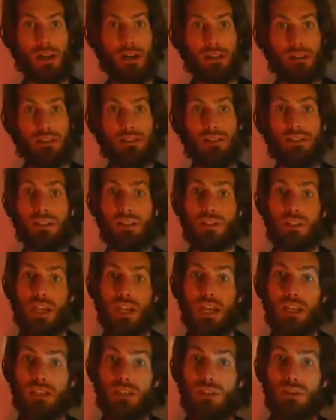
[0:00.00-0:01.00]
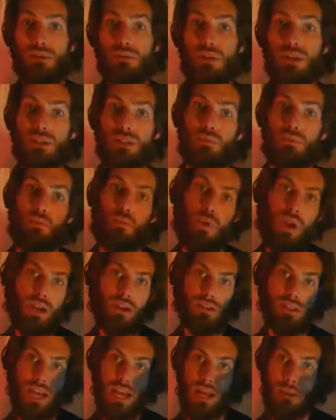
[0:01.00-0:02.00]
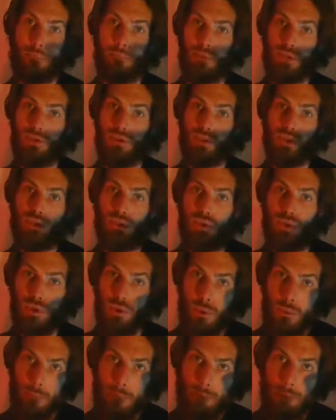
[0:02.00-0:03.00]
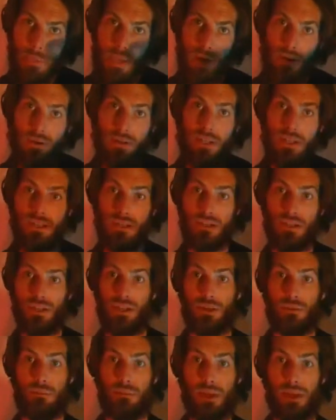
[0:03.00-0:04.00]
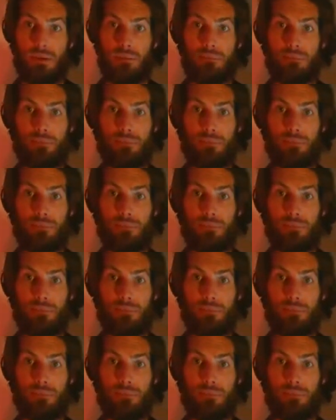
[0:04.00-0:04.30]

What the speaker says: suggest to us where that musical period should be.